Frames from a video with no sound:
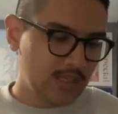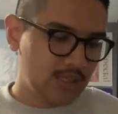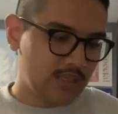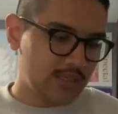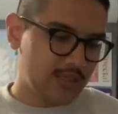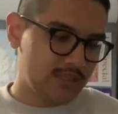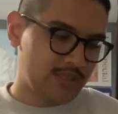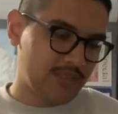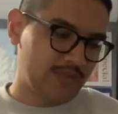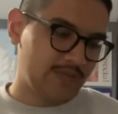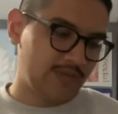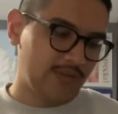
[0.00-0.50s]
I
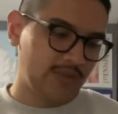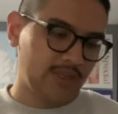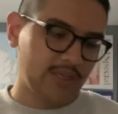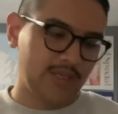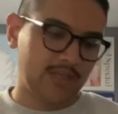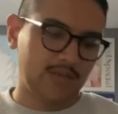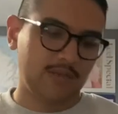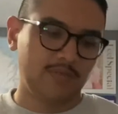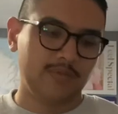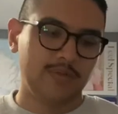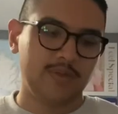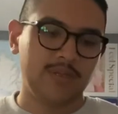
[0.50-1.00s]
just feel like
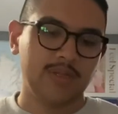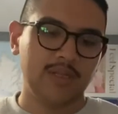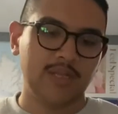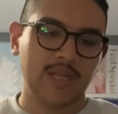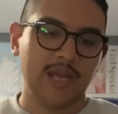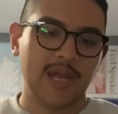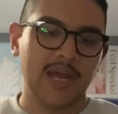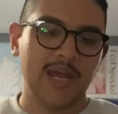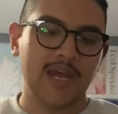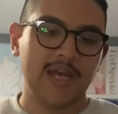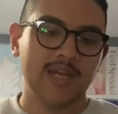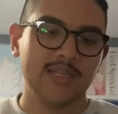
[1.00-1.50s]
it really
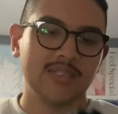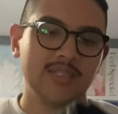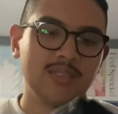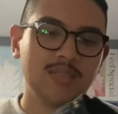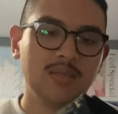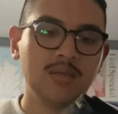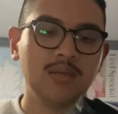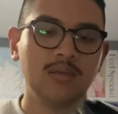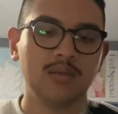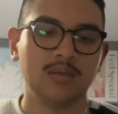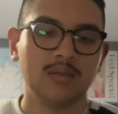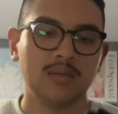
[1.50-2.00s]
adds
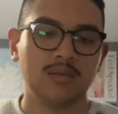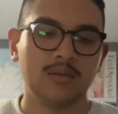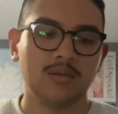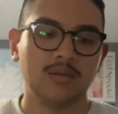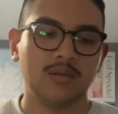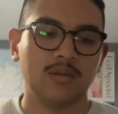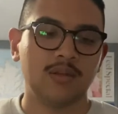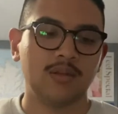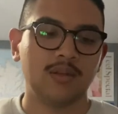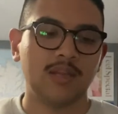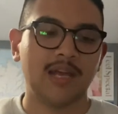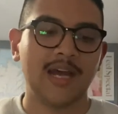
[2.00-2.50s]

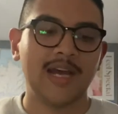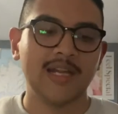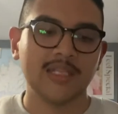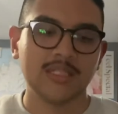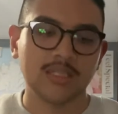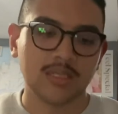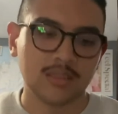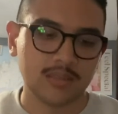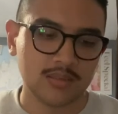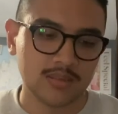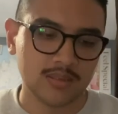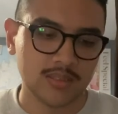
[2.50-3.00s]
a lot
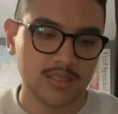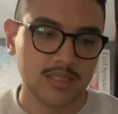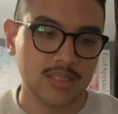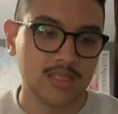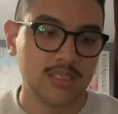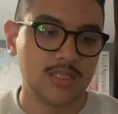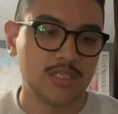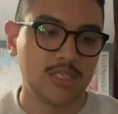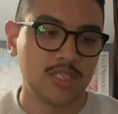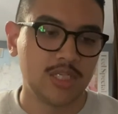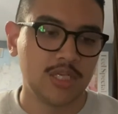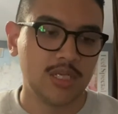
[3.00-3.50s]
to the
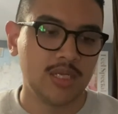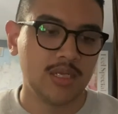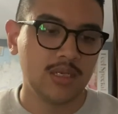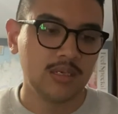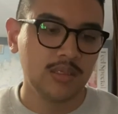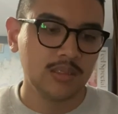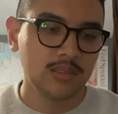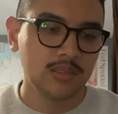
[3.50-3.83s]
jean.